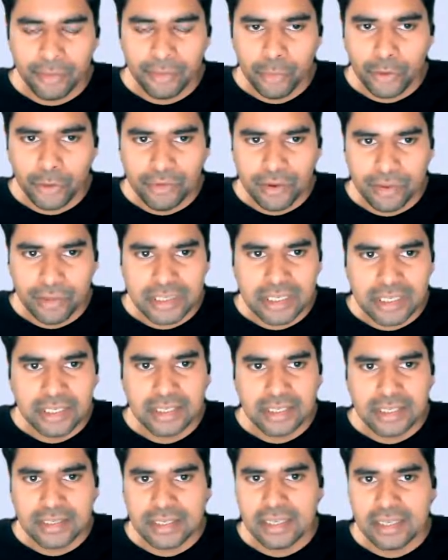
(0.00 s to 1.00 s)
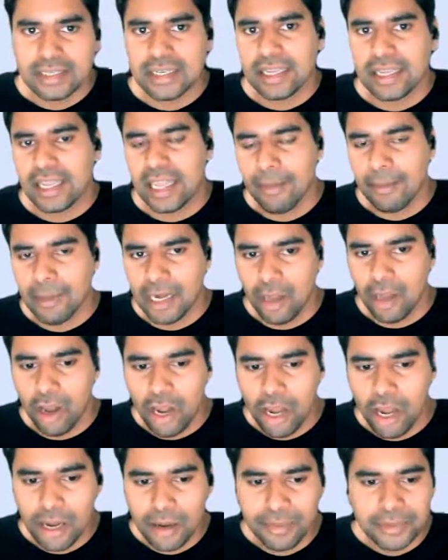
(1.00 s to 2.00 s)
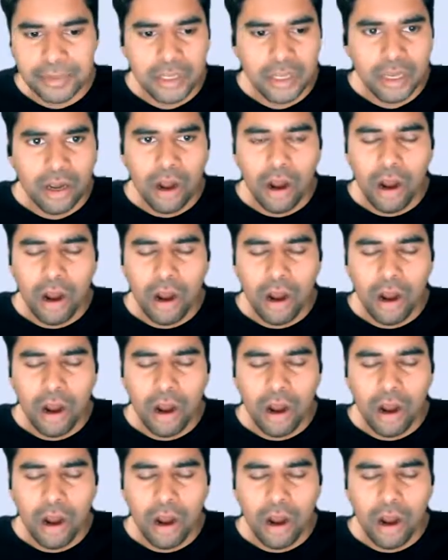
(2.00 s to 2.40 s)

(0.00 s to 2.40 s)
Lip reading: more famously these days like ML ops.